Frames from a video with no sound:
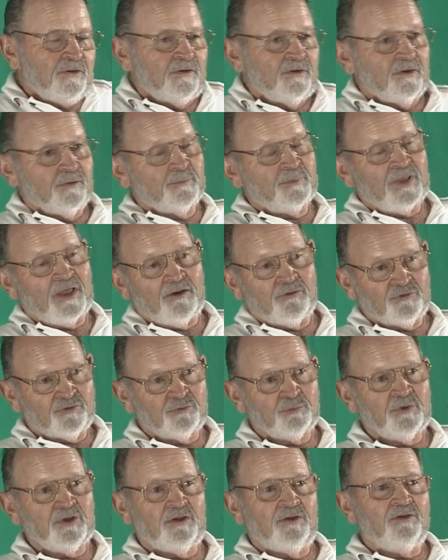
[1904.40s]
But that
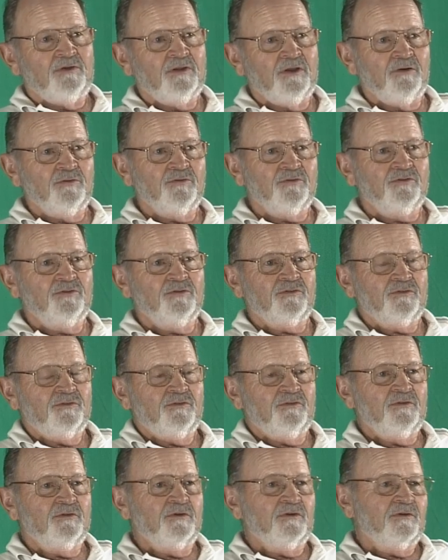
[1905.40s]
was me. That was
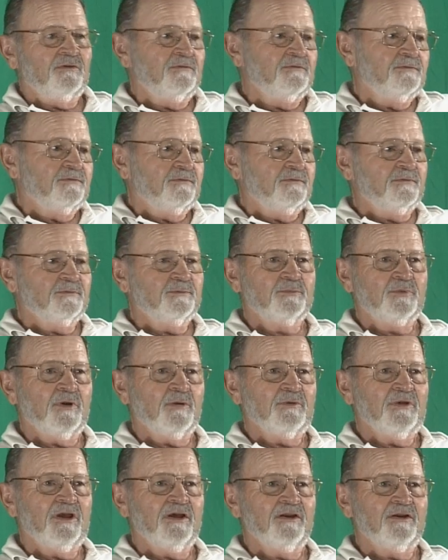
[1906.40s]
just, uh,
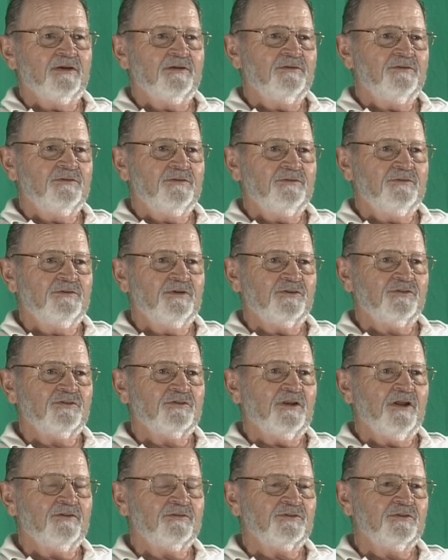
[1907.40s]
probably had a
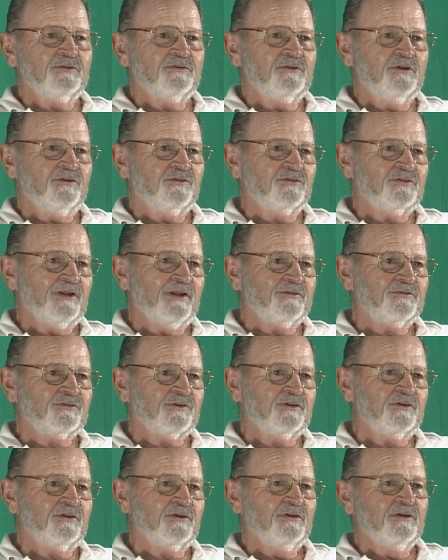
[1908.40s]

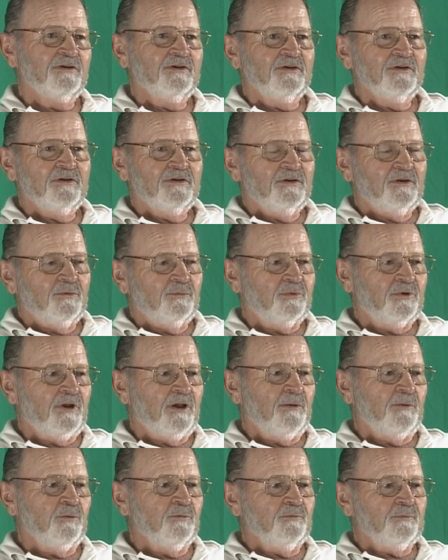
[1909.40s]
dyslexic
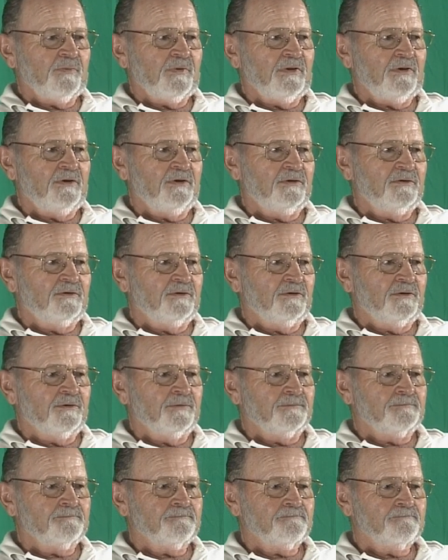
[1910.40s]
problem. And, uh,
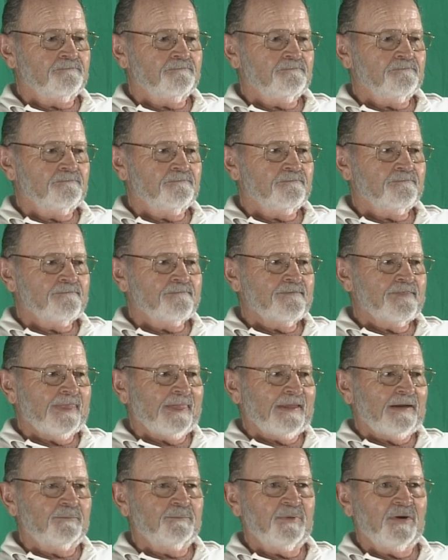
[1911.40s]

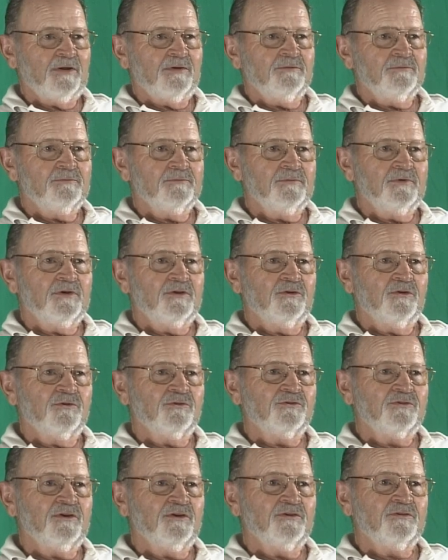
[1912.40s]
but in
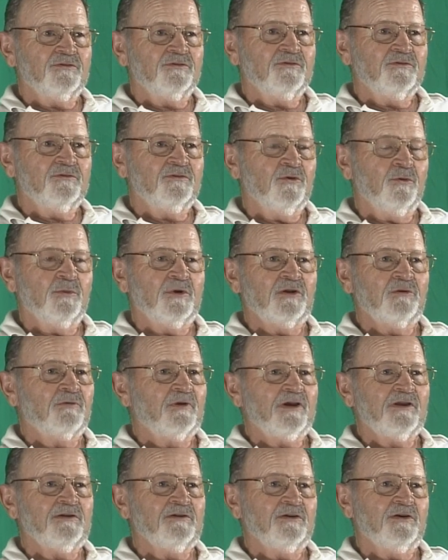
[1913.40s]
those days, nobody
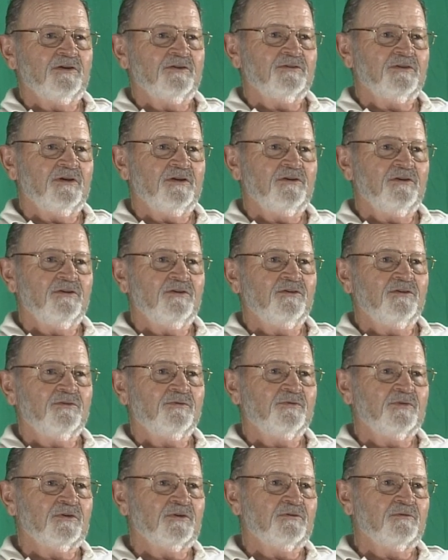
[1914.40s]
recognized that. You just
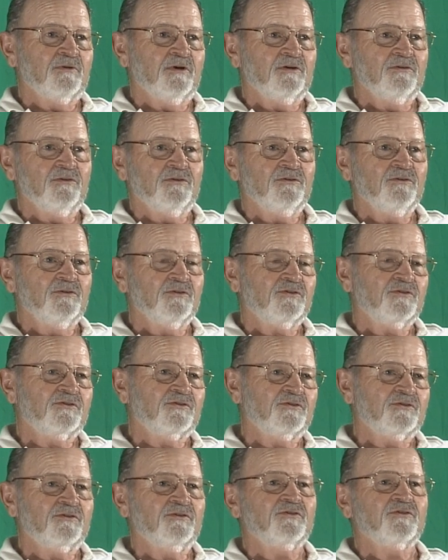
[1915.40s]
figured, well, you're
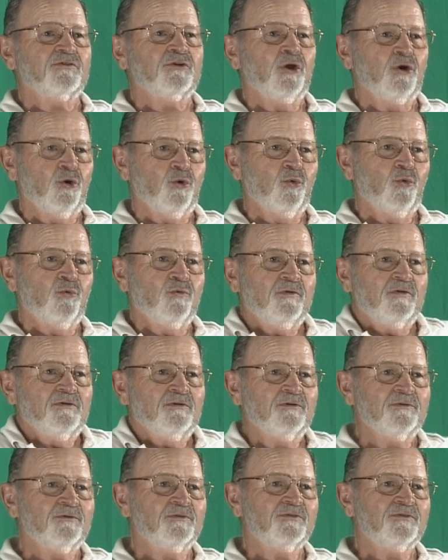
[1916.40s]
just slow. You
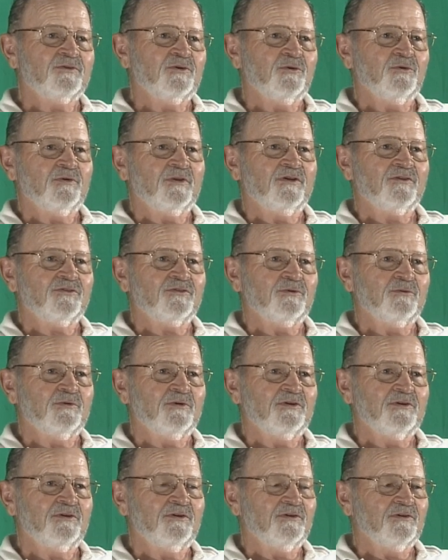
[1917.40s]
know? So that's the
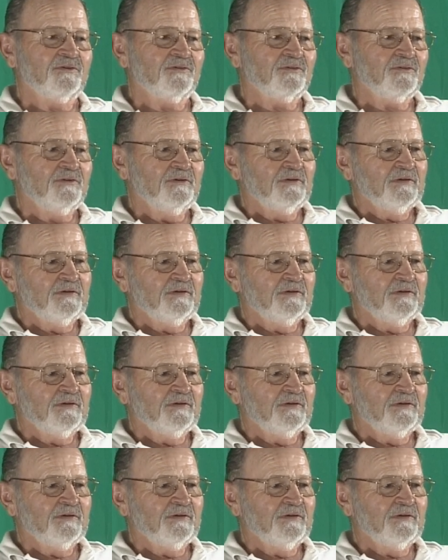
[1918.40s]
way it is.